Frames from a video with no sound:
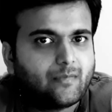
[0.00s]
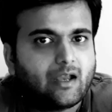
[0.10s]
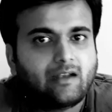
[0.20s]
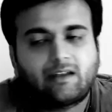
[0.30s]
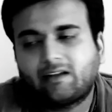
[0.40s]

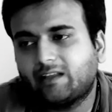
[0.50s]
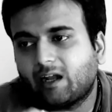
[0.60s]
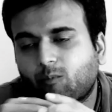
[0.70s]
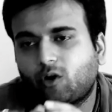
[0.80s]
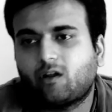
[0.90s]
and at
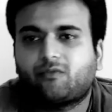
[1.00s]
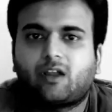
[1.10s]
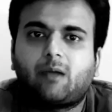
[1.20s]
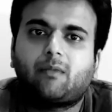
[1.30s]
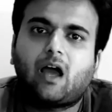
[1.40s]
that point of
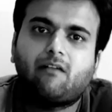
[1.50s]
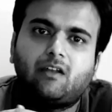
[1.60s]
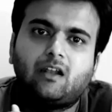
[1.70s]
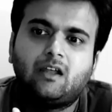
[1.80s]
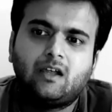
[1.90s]
time I
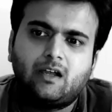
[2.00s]
will